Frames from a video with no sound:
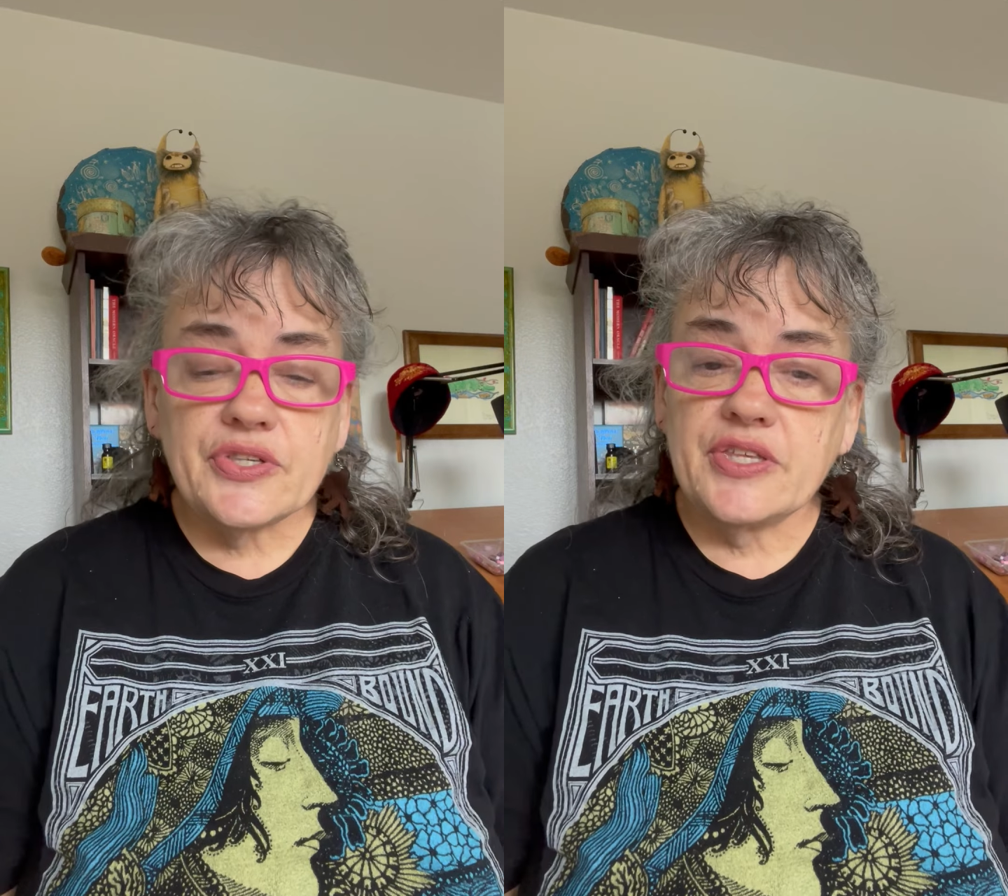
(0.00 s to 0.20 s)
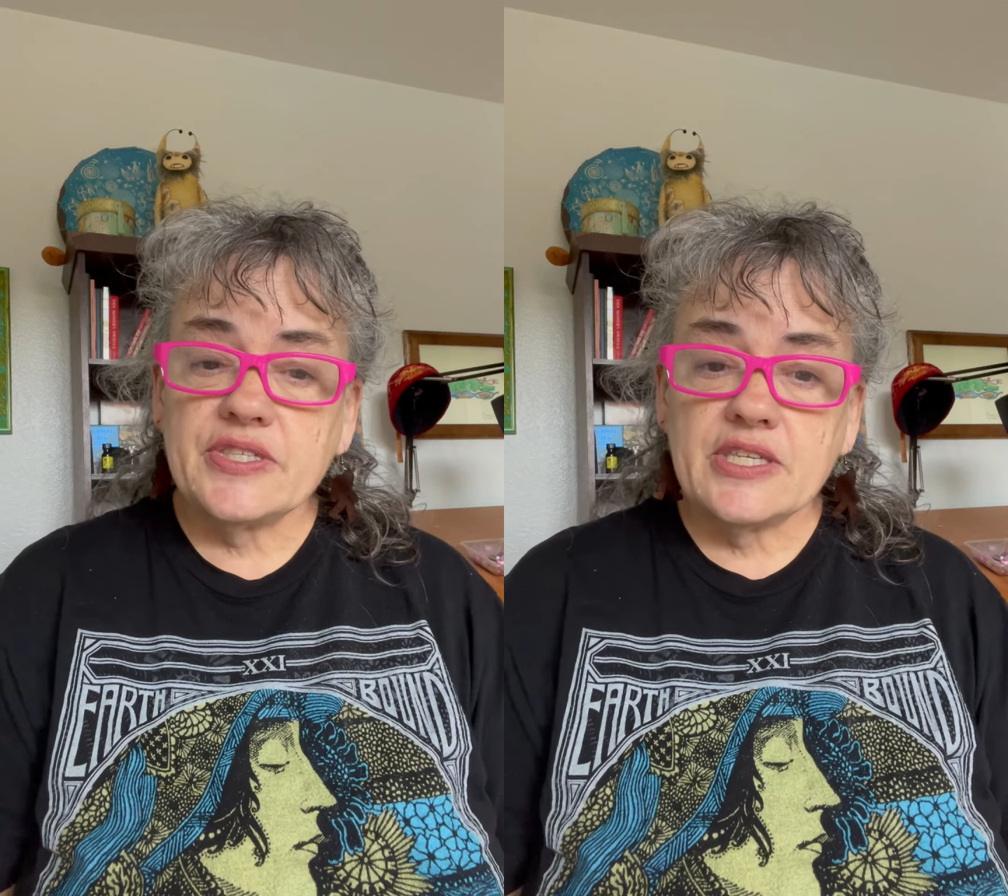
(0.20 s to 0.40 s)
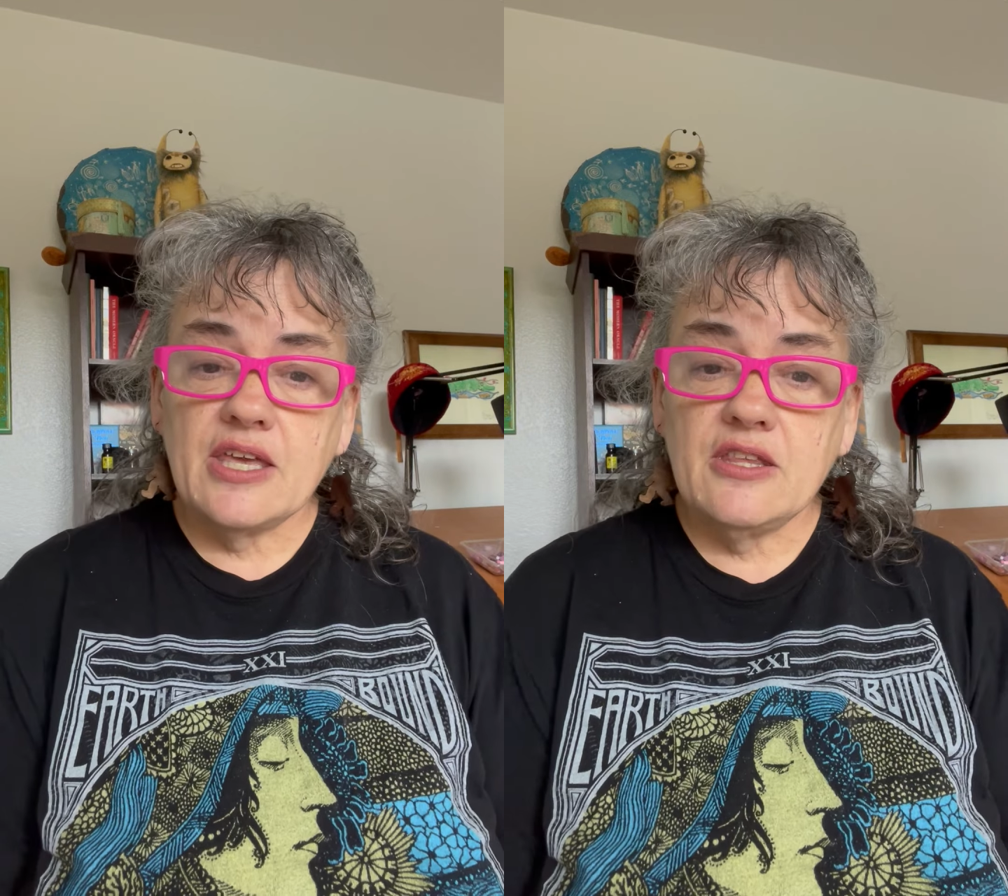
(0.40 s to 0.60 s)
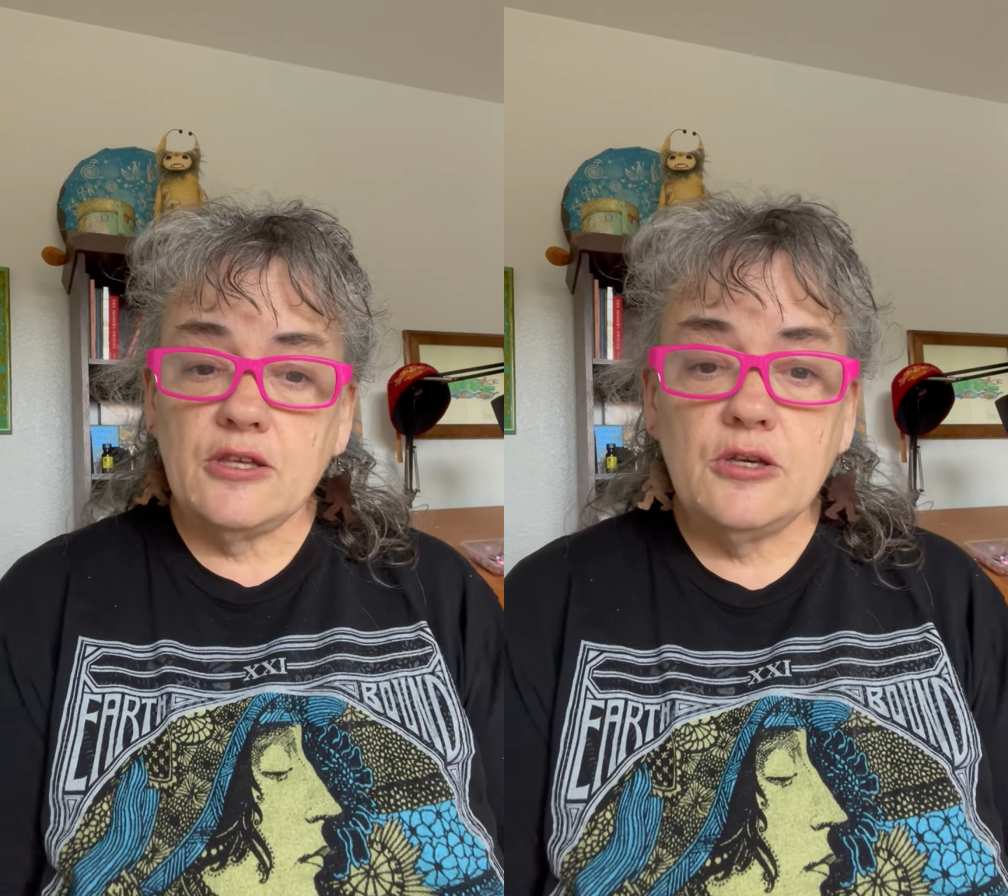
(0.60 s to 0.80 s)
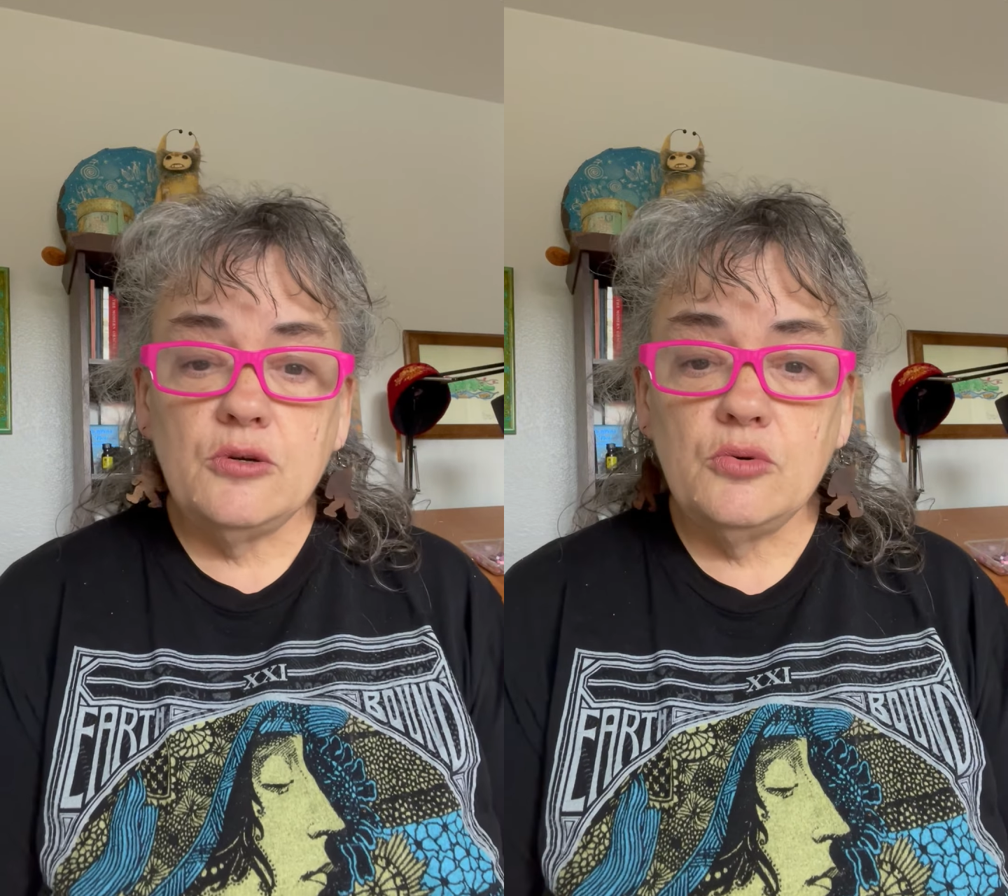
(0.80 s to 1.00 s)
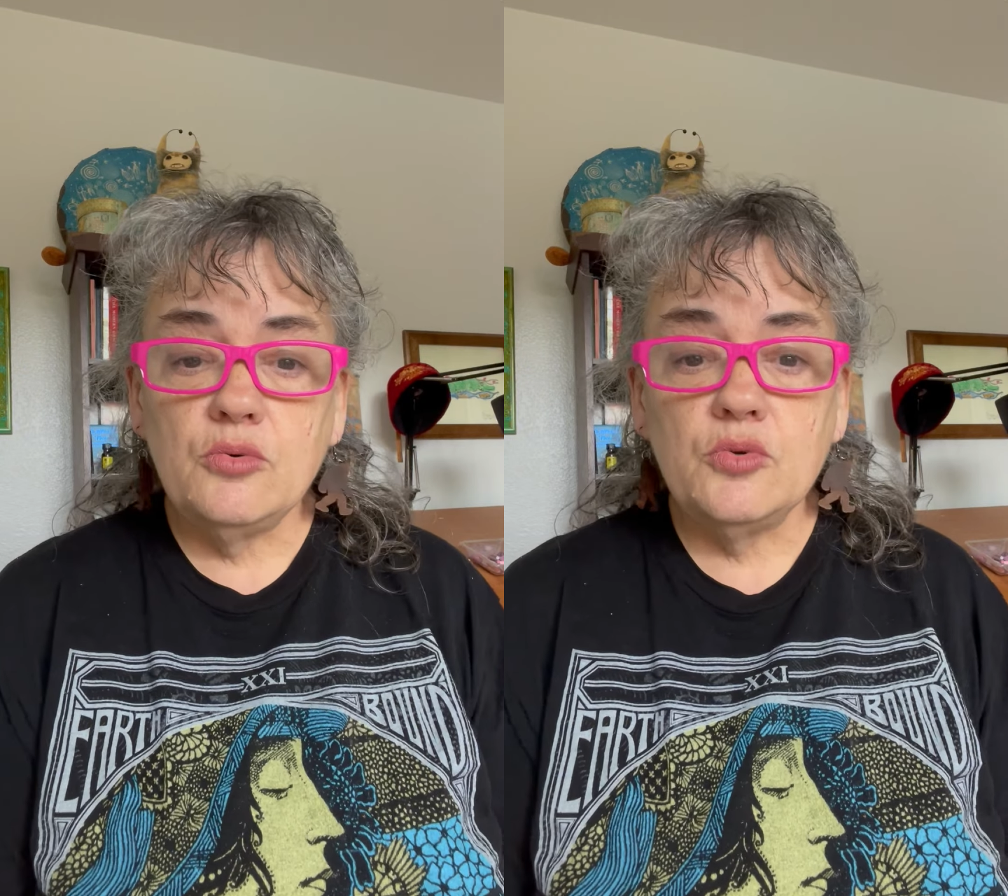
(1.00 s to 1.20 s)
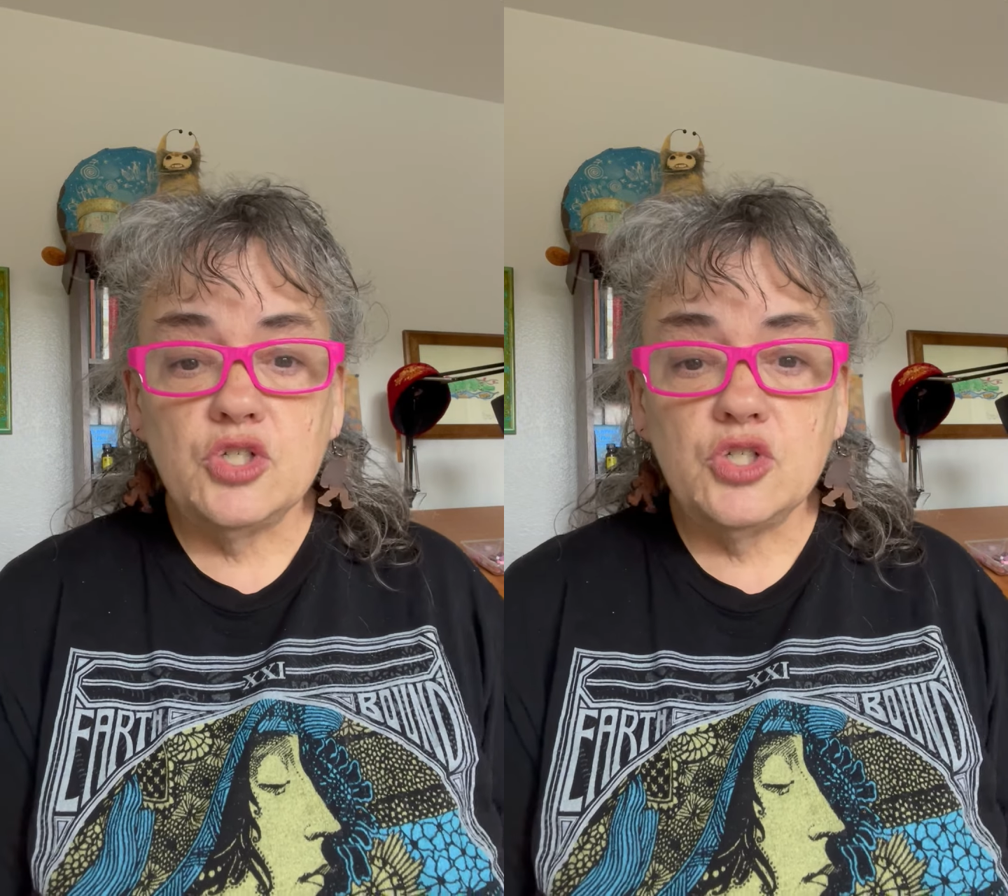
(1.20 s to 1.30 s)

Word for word: let's say that you